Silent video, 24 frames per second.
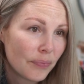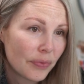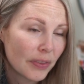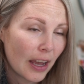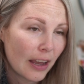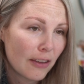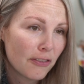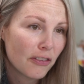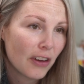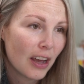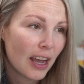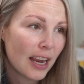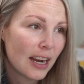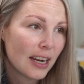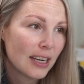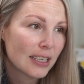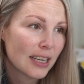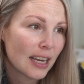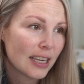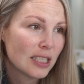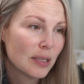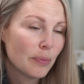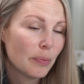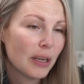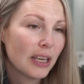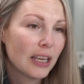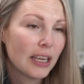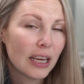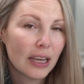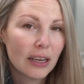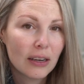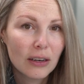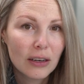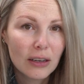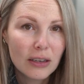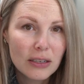I find as
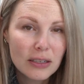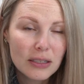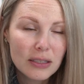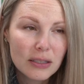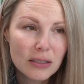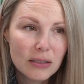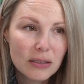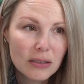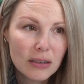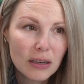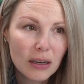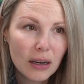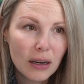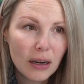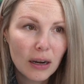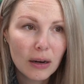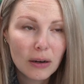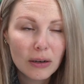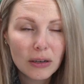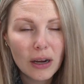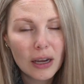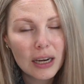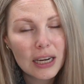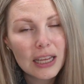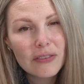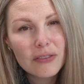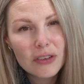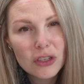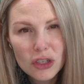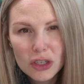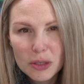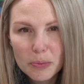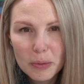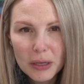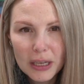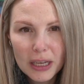beginners, or not even
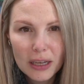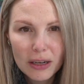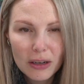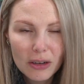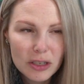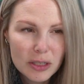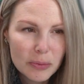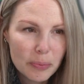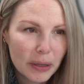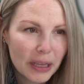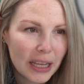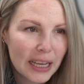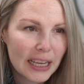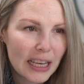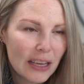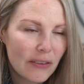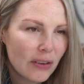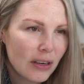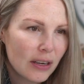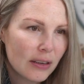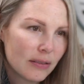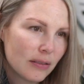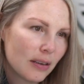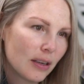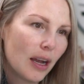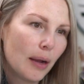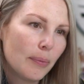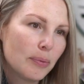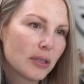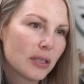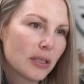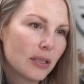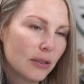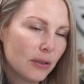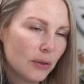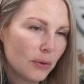just beginners, but like even up
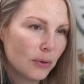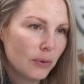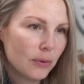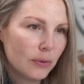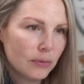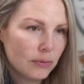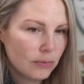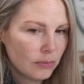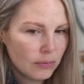to